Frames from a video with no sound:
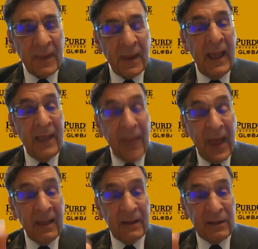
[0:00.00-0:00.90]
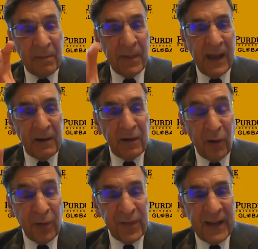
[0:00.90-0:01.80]
and to be a
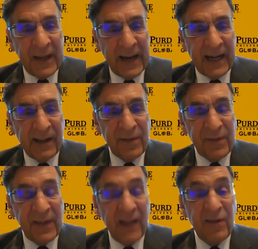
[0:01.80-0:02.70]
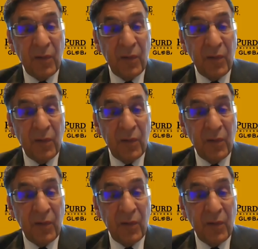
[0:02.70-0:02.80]
nurse in the United States,